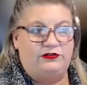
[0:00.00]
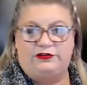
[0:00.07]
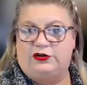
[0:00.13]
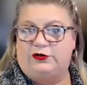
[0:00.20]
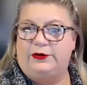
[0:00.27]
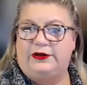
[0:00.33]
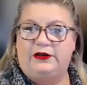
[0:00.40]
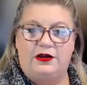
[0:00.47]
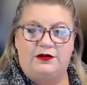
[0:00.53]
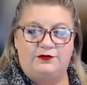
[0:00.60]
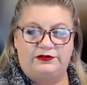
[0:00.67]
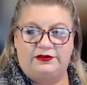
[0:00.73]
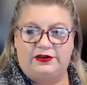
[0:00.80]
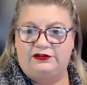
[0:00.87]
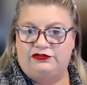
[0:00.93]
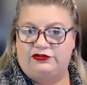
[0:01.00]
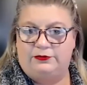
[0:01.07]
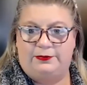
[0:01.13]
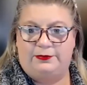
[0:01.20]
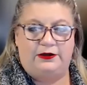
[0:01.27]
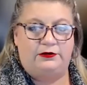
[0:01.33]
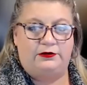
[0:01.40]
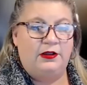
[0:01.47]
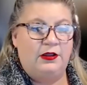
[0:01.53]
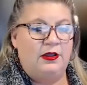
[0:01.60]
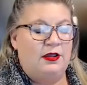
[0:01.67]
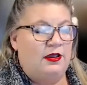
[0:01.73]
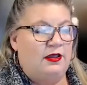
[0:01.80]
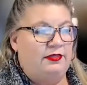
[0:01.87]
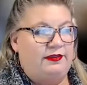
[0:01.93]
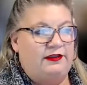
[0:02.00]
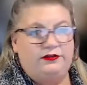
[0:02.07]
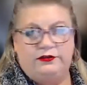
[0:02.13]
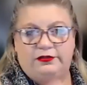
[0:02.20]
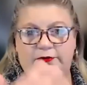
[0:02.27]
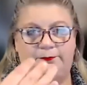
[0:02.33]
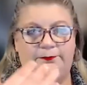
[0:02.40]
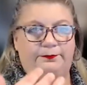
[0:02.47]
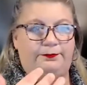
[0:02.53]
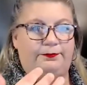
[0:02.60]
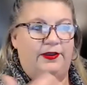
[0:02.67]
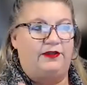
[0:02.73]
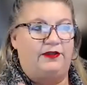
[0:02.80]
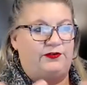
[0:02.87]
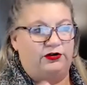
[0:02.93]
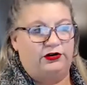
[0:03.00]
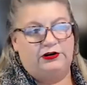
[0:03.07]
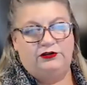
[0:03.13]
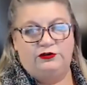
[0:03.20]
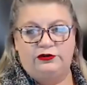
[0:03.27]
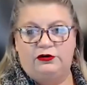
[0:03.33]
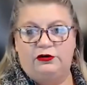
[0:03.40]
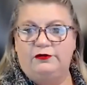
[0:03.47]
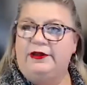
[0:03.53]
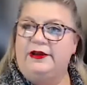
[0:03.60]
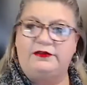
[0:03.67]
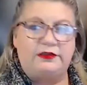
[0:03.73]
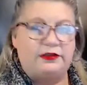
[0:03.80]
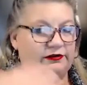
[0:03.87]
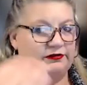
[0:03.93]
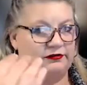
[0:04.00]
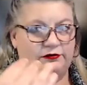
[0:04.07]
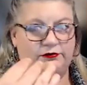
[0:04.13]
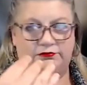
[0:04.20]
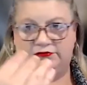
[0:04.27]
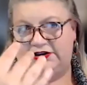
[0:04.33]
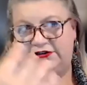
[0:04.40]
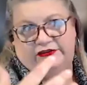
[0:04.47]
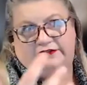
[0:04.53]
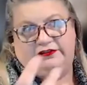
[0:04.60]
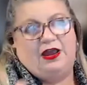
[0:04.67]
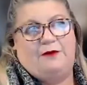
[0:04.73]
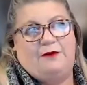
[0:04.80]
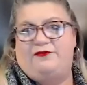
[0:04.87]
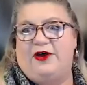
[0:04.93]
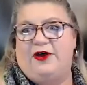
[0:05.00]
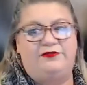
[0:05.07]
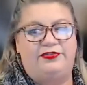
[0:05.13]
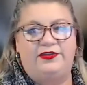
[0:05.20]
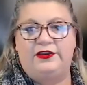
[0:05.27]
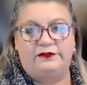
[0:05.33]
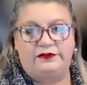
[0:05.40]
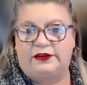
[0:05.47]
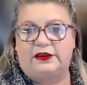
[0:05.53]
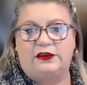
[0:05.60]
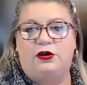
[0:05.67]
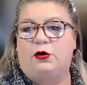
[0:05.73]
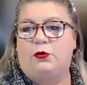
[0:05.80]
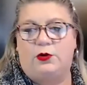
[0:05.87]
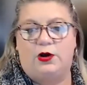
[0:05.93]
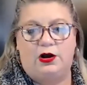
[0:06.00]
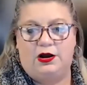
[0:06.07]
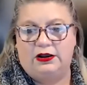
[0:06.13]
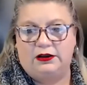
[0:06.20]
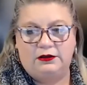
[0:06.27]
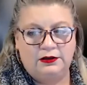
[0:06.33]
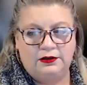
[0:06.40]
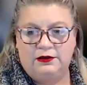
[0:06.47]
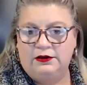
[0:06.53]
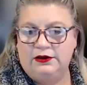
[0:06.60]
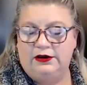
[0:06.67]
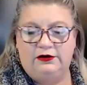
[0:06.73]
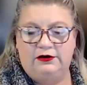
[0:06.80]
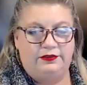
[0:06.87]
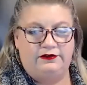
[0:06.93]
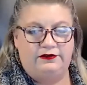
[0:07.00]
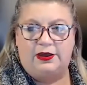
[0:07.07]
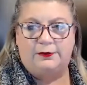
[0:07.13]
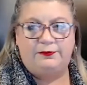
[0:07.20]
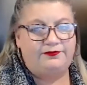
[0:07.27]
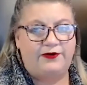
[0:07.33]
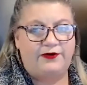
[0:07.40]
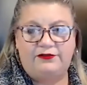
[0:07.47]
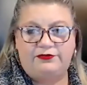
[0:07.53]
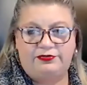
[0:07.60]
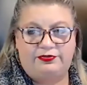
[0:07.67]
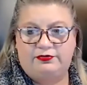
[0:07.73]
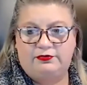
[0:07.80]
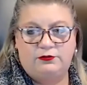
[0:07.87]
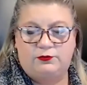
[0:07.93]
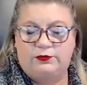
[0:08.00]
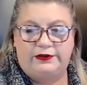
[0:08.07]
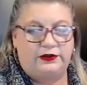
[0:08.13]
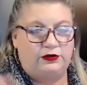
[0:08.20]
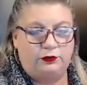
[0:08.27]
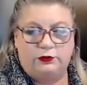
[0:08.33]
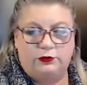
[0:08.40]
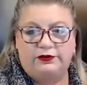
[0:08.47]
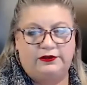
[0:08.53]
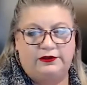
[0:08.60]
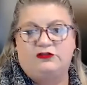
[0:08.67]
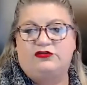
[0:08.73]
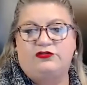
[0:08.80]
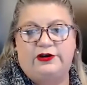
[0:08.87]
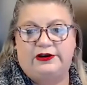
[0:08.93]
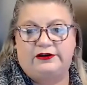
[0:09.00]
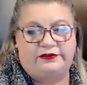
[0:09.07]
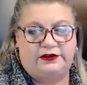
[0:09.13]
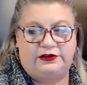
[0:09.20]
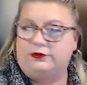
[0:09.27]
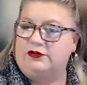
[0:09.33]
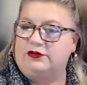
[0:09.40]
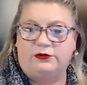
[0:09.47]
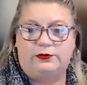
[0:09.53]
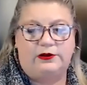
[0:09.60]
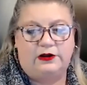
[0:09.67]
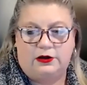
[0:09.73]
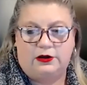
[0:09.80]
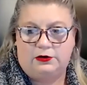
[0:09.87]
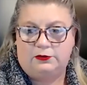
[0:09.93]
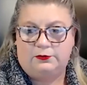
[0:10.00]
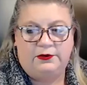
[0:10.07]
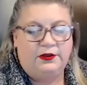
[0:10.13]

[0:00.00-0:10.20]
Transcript: just a quick conversation about if you're going to do your own lights, here's the top 5 things that could go wrong. Here are the top 5 really cool little tricks that you can do at home.